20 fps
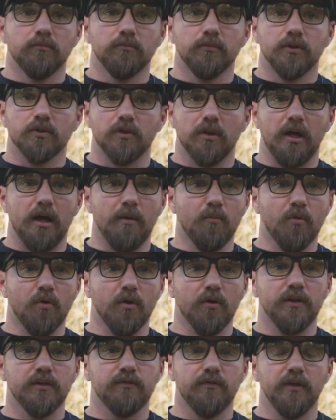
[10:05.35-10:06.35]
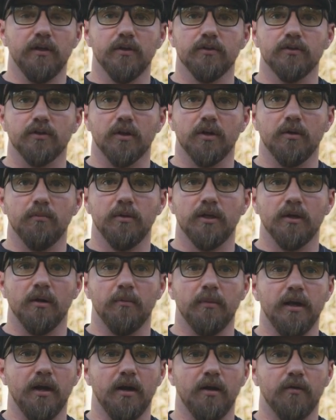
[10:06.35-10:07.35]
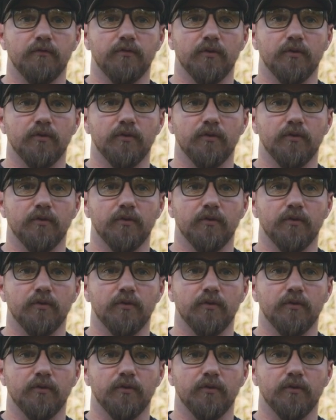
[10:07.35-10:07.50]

There's a lot more of these videos that are going to be coming out